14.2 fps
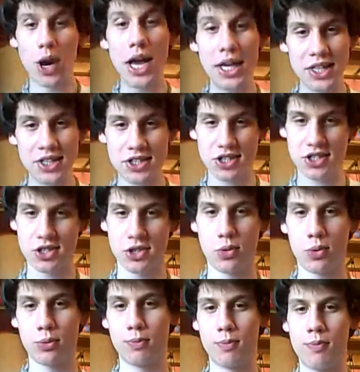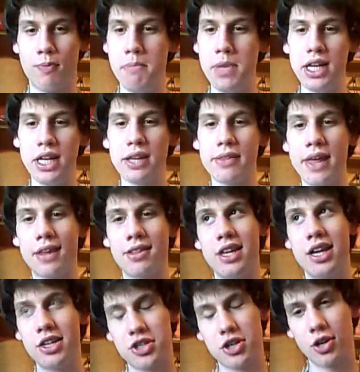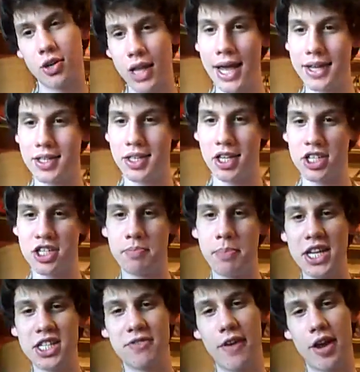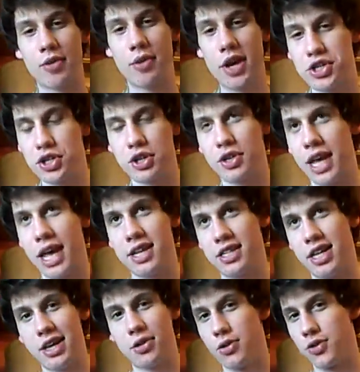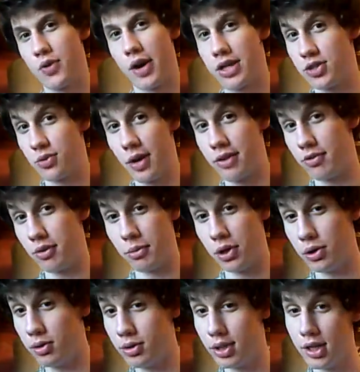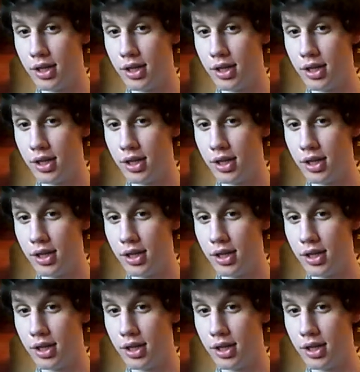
rights, meaning that the Intergalactic Space Federation can't take those rights away from you,